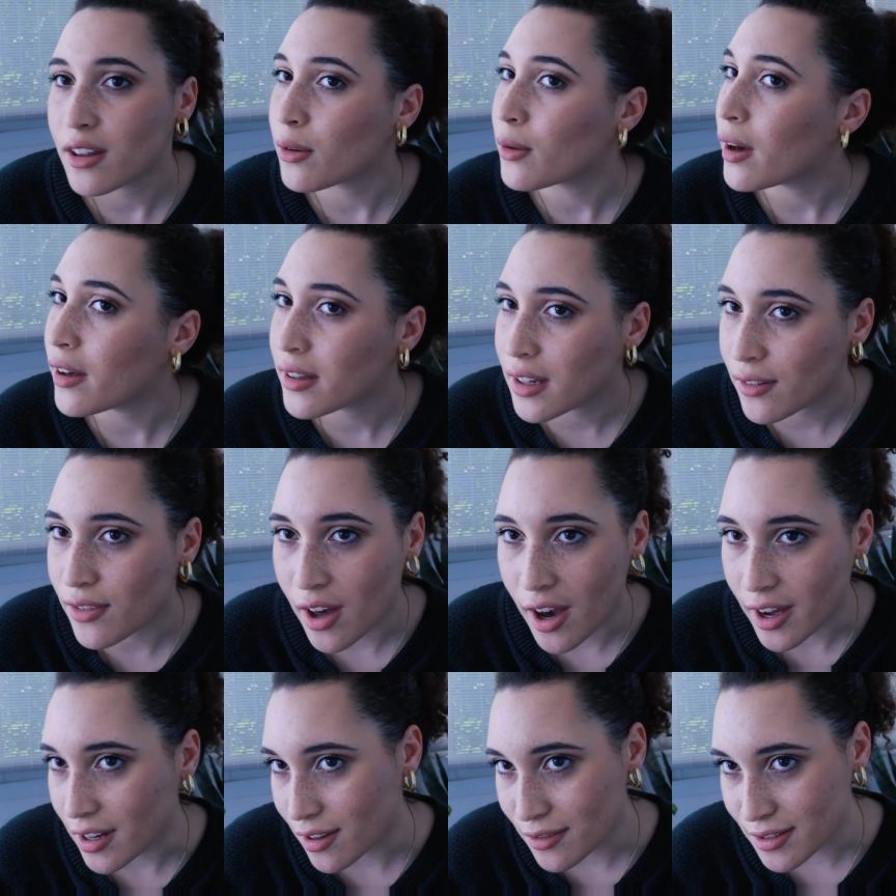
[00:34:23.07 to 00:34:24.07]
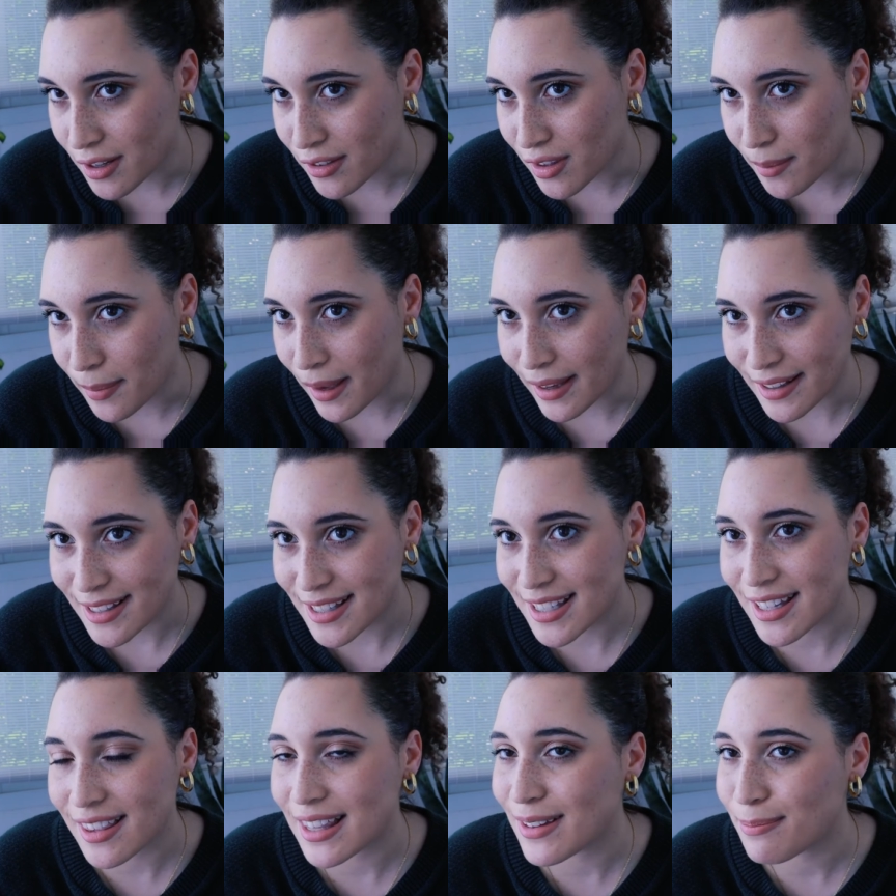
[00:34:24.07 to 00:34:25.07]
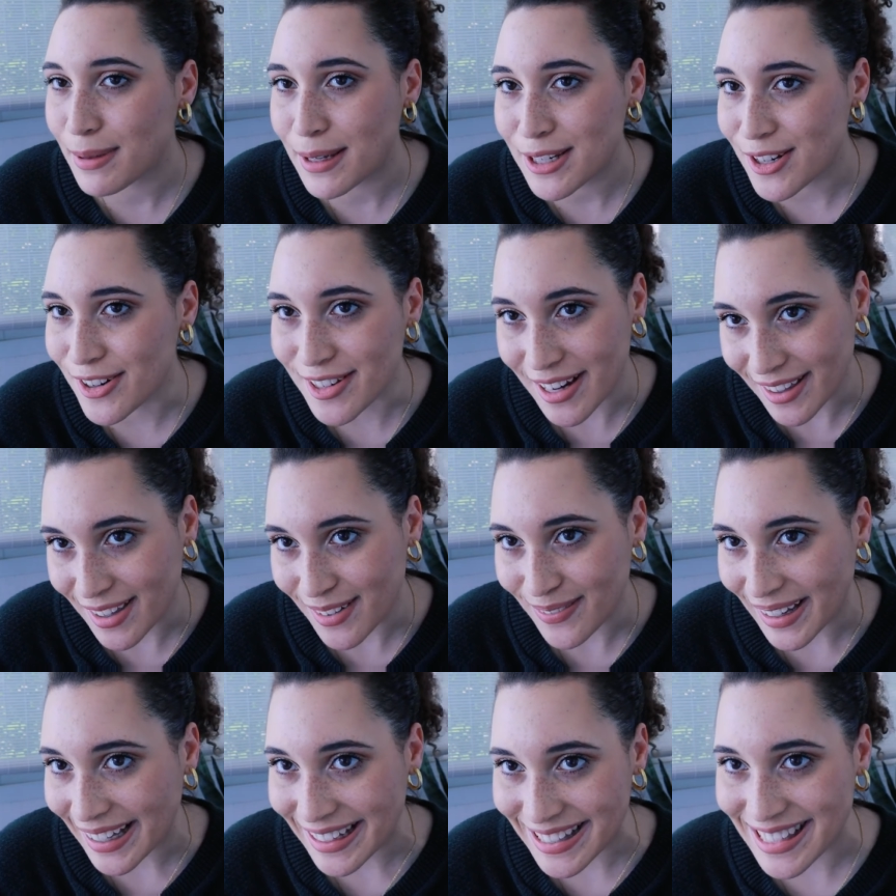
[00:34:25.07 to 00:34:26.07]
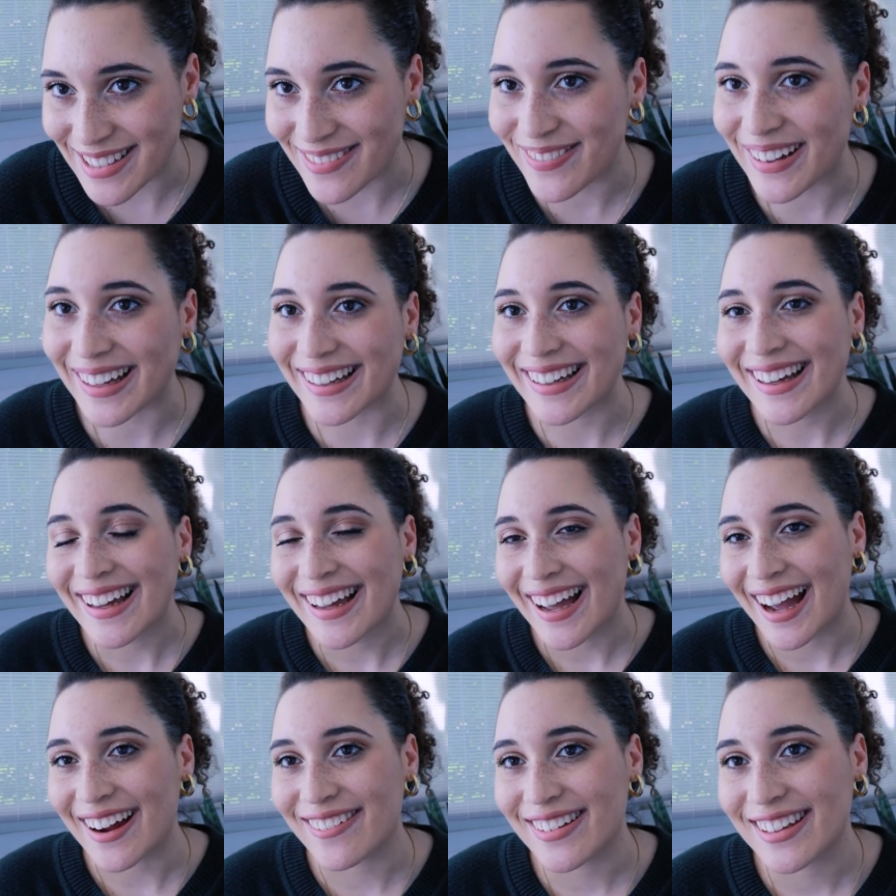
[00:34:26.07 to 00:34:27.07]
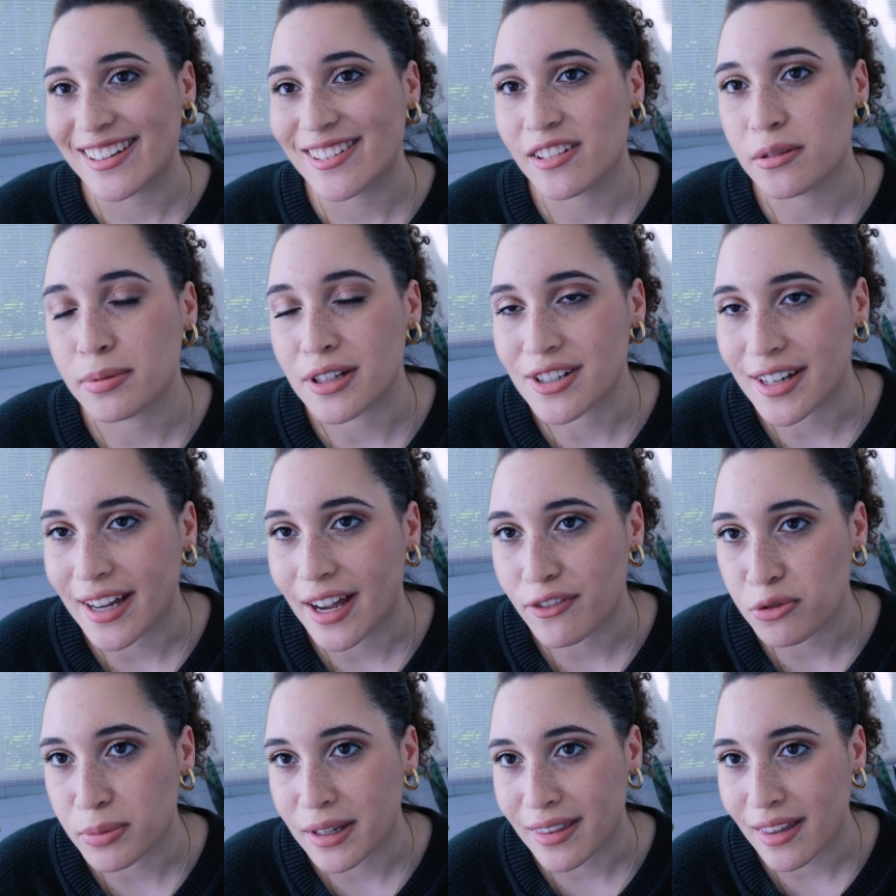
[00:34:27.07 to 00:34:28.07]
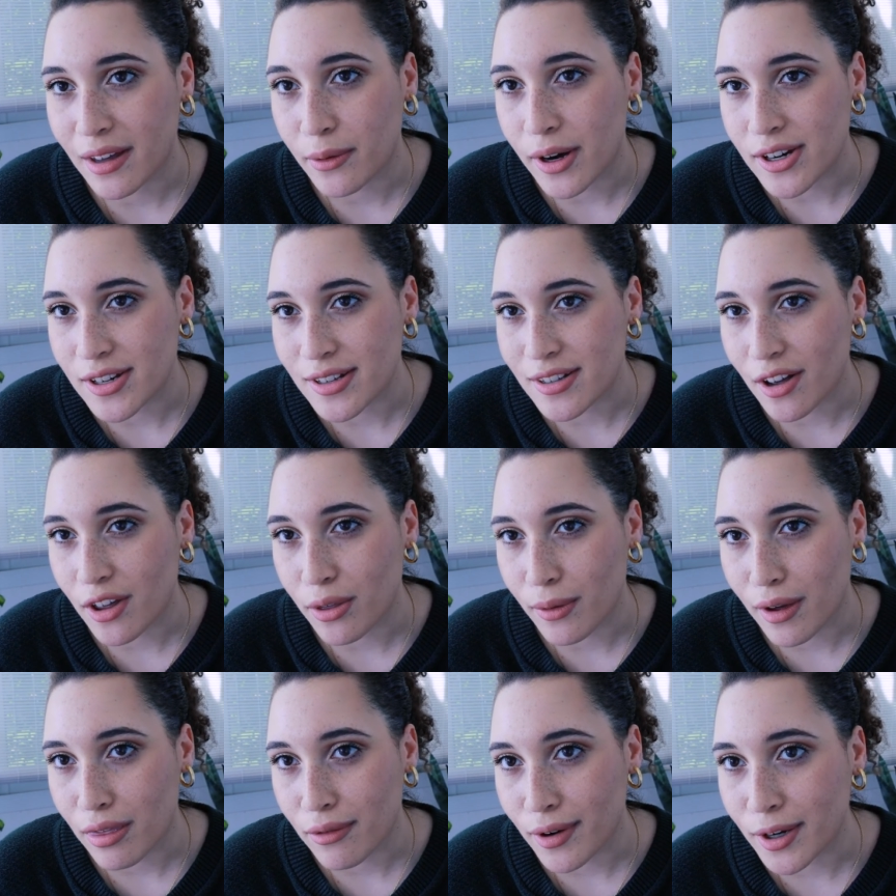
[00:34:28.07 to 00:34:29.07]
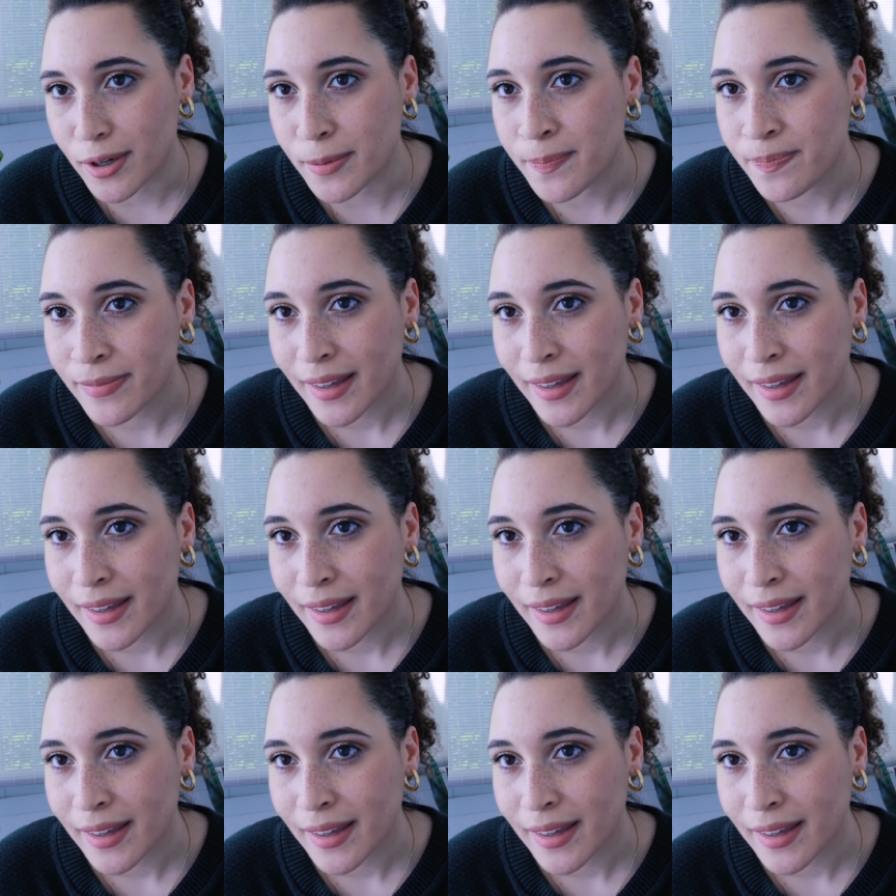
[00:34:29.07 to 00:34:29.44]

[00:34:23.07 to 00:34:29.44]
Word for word: The quality of the audio is not the best. The picture's not the best, but I really do appreciate everybody that watches all the way through.